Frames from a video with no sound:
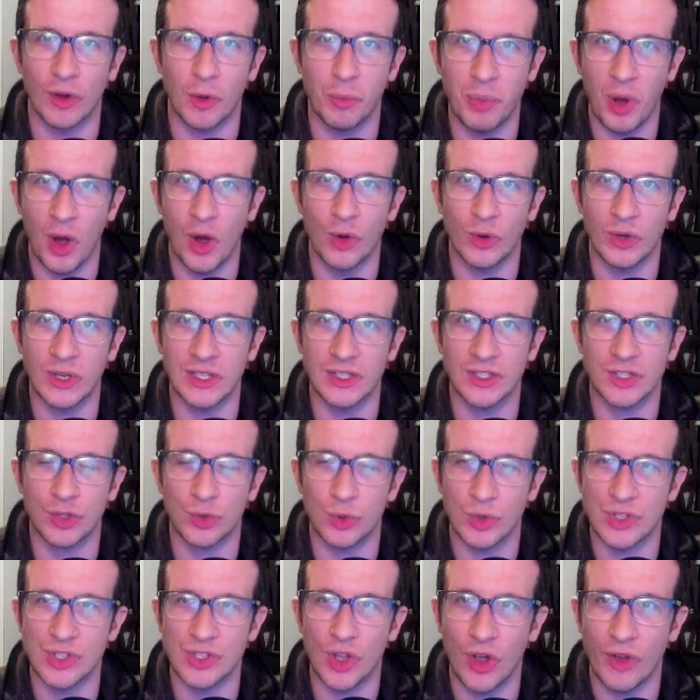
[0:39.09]
your
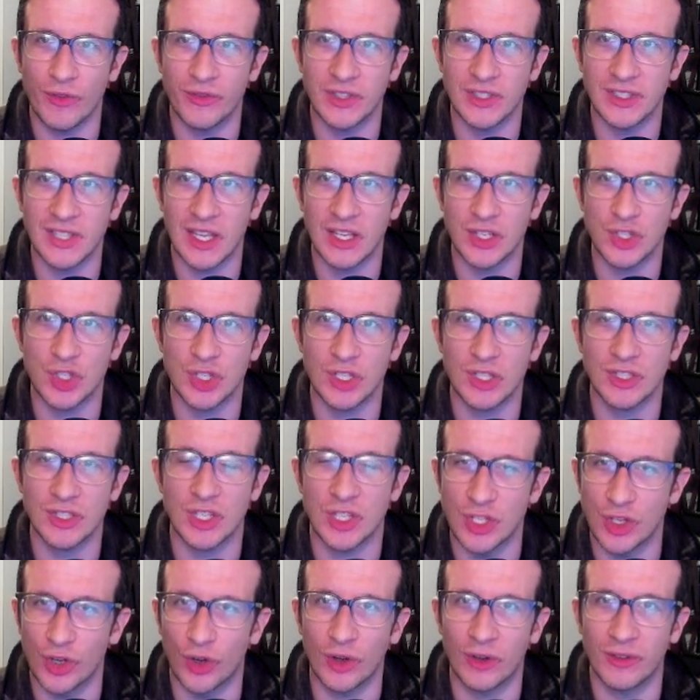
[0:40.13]
opponent to resolve the tension to